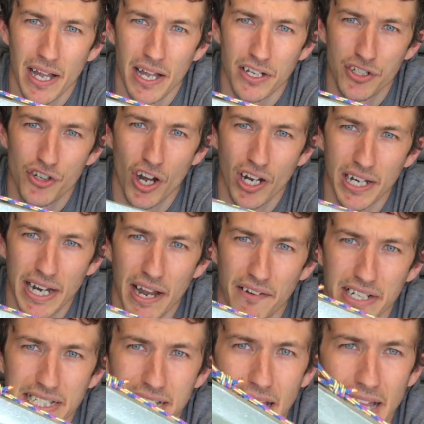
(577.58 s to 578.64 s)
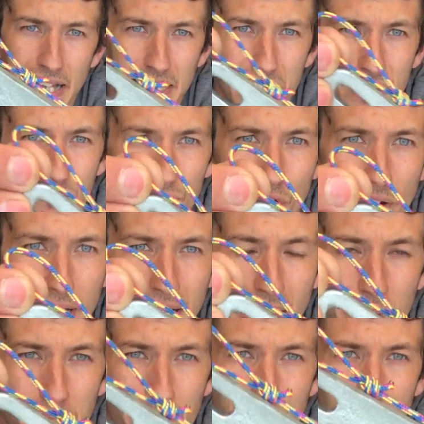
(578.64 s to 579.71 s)
trial and error to get it to the right
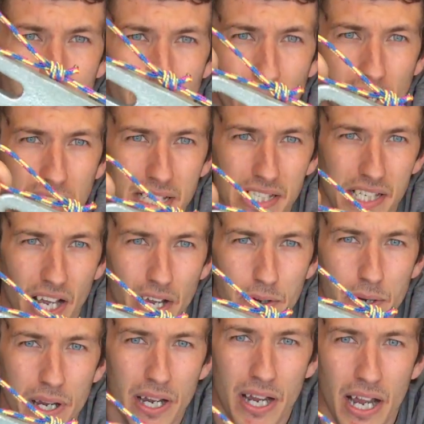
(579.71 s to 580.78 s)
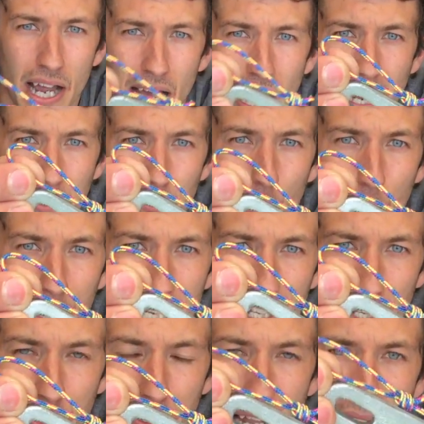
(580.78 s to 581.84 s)
length, like so. And what we can
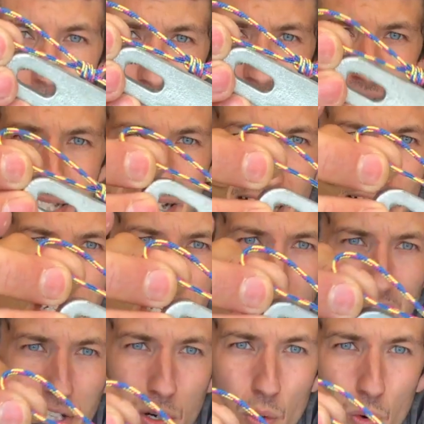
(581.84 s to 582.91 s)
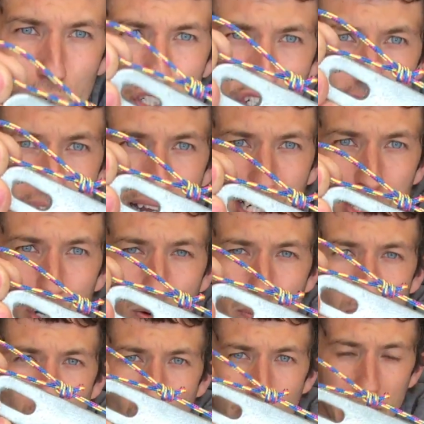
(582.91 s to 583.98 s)
do now is attach that cord to that top
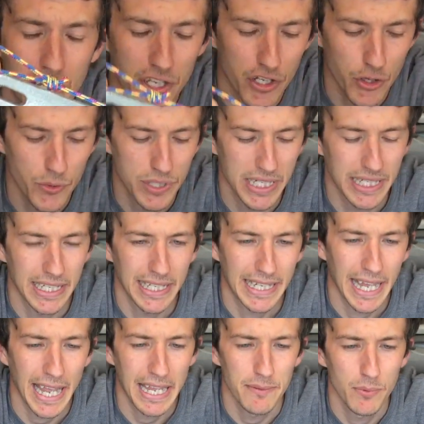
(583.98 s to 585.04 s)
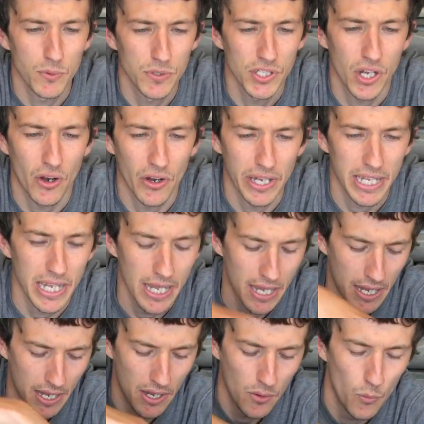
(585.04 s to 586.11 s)
eye using the cable tie
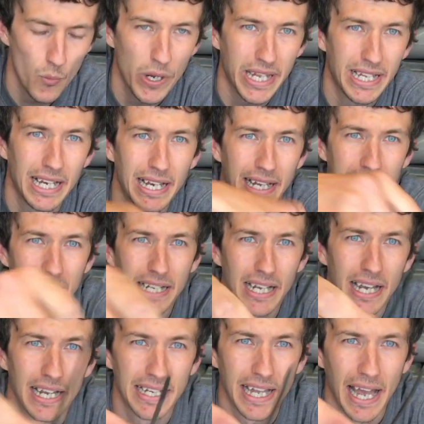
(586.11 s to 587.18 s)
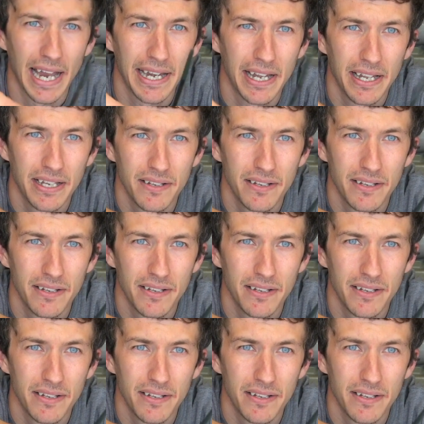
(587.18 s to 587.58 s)
weak link again.